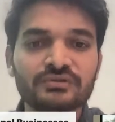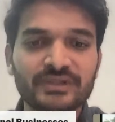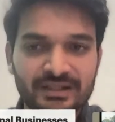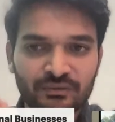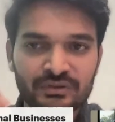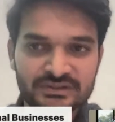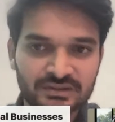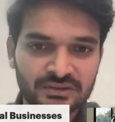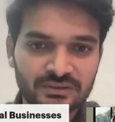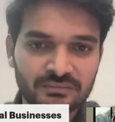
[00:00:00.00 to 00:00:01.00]
So that was
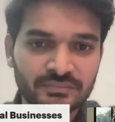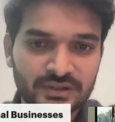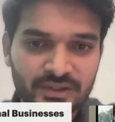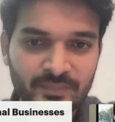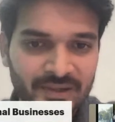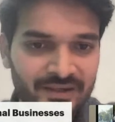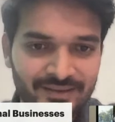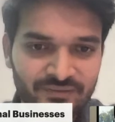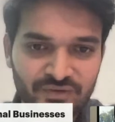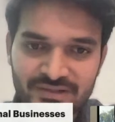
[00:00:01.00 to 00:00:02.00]
the other part
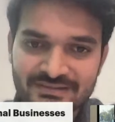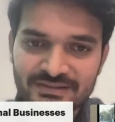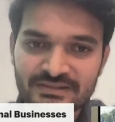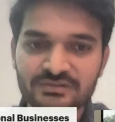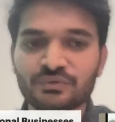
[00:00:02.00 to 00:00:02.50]
that we discussed.